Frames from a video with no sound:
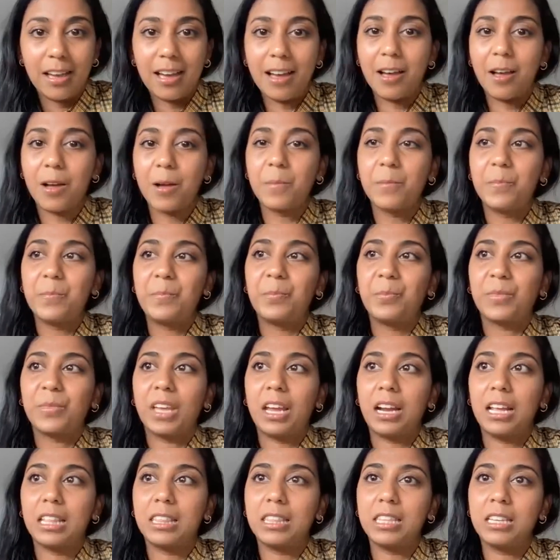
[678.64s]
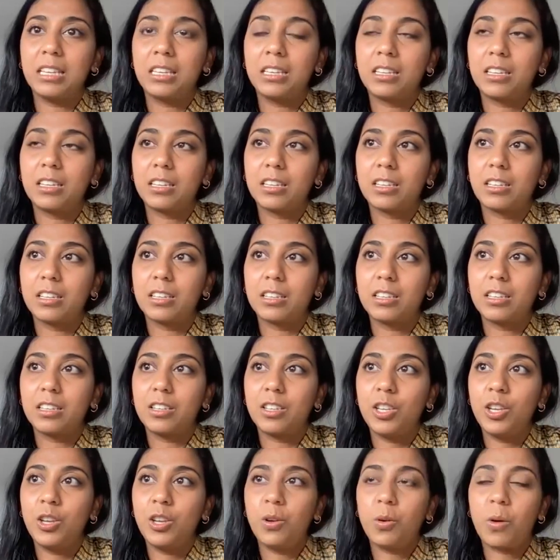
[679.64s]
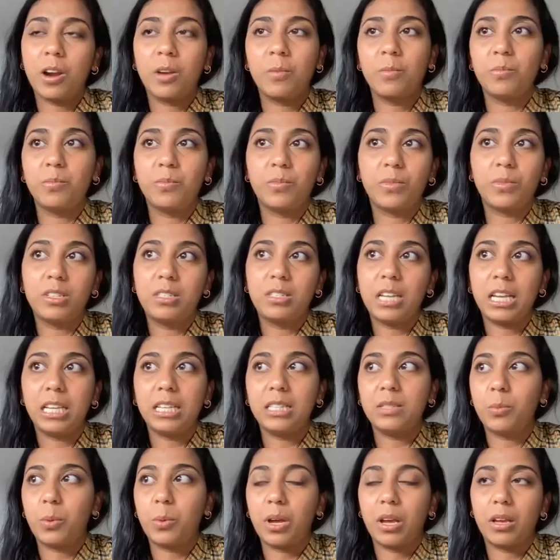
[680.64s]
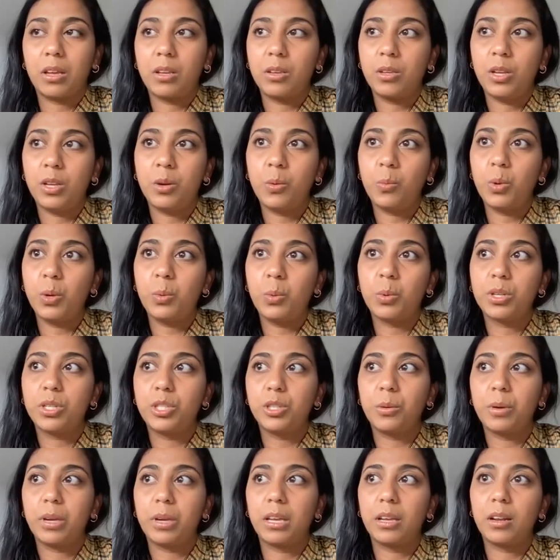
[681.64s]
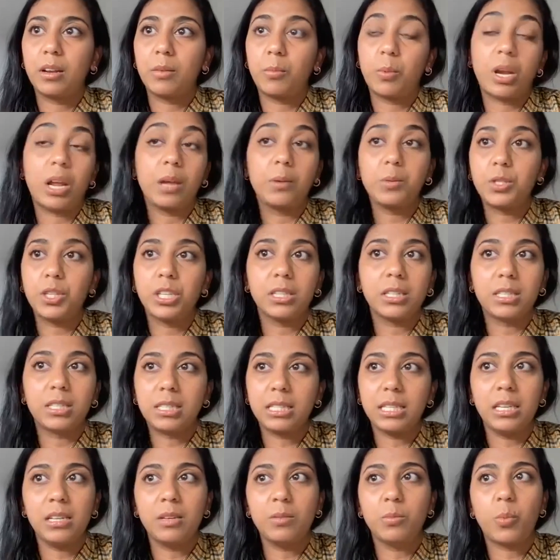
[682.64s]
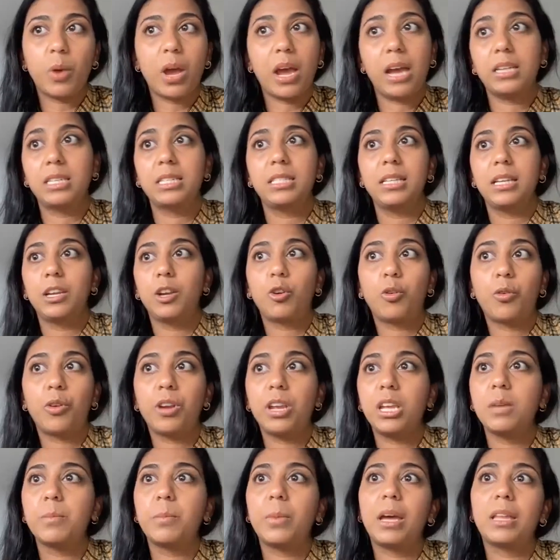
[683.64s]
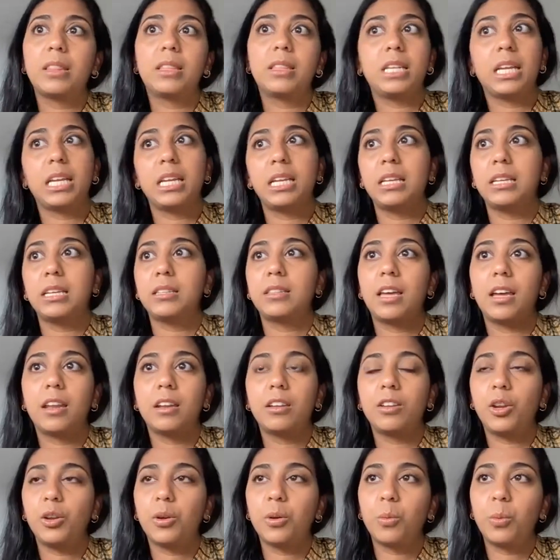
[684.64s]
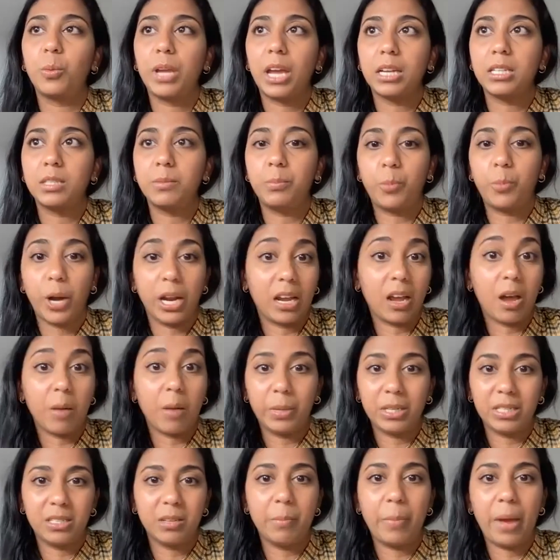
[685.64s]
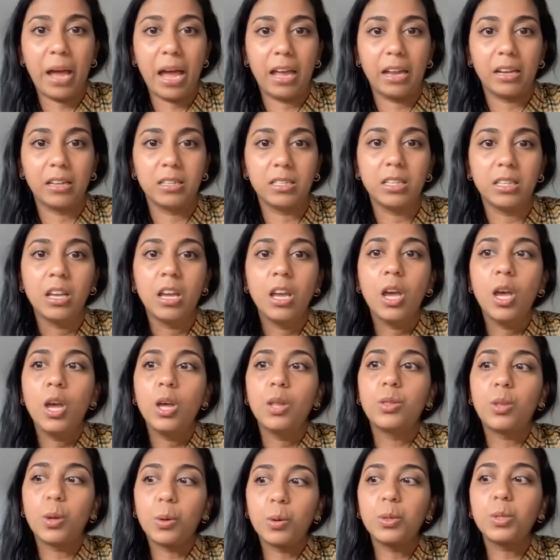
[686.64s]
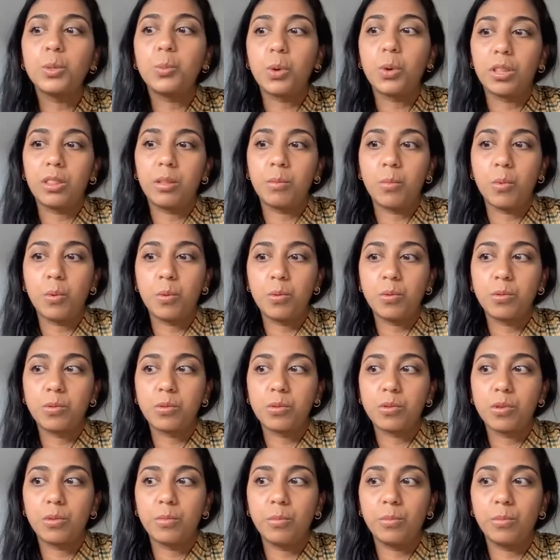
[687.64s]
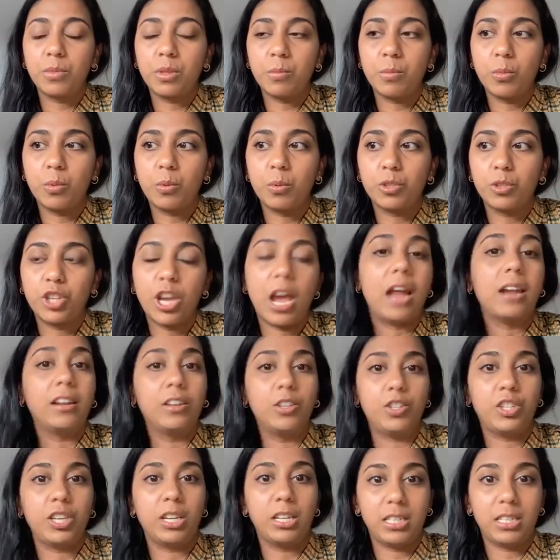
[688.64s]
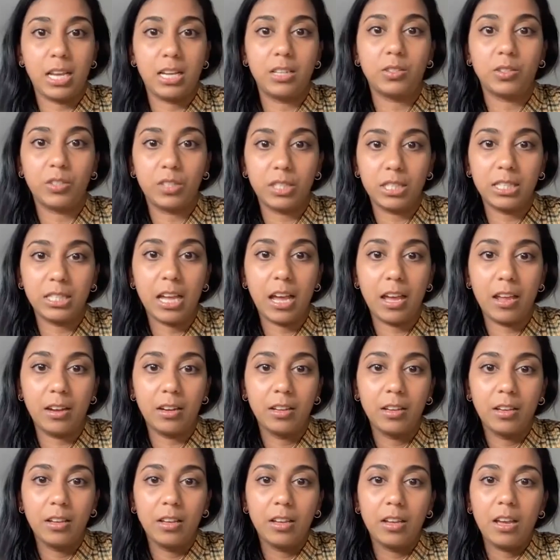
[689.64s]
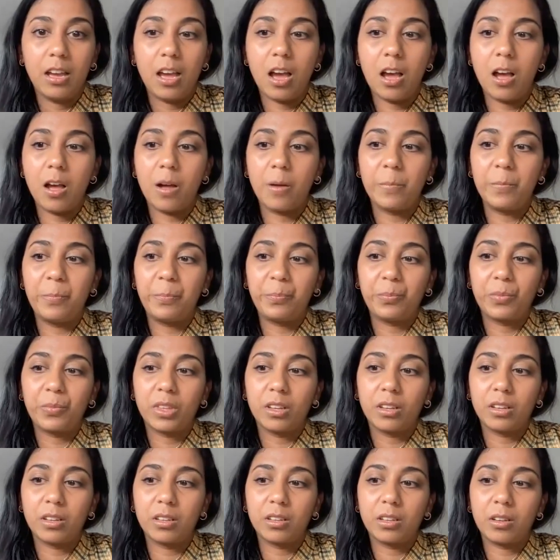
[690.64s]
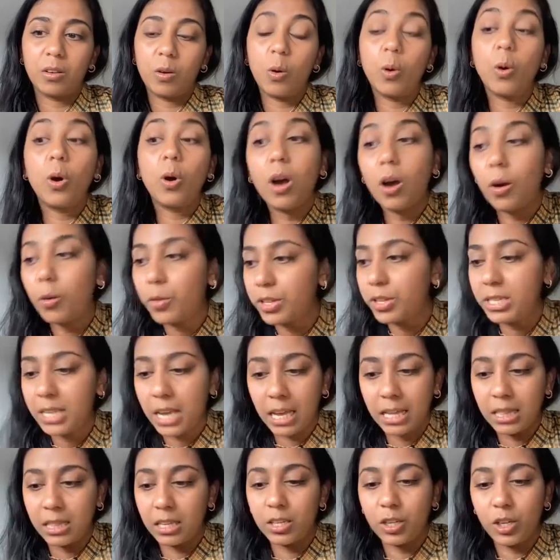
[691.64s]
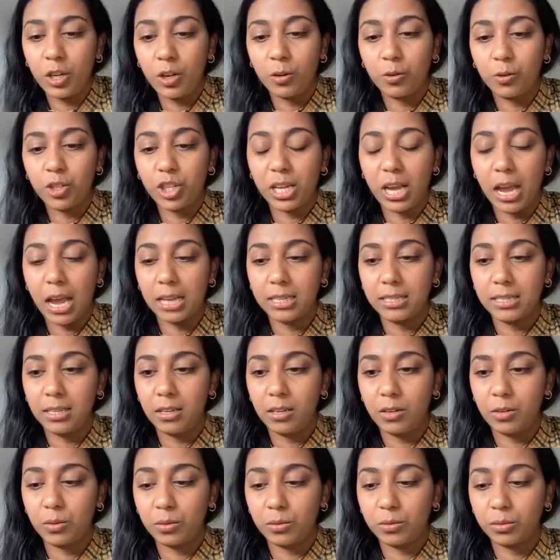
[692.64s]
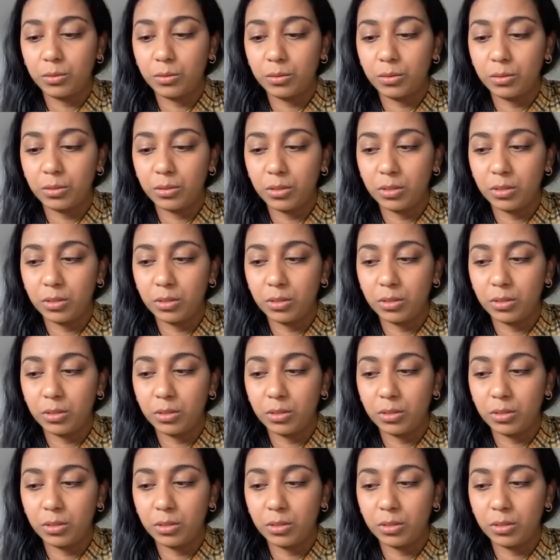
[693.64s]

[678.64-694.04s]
um, and I think you know I the days where you know we were doing when I was doing the scene where I had to sing Creep the day that you know we had to break up as a band those were the more the more challenging days on set um, or the day that you know she has a little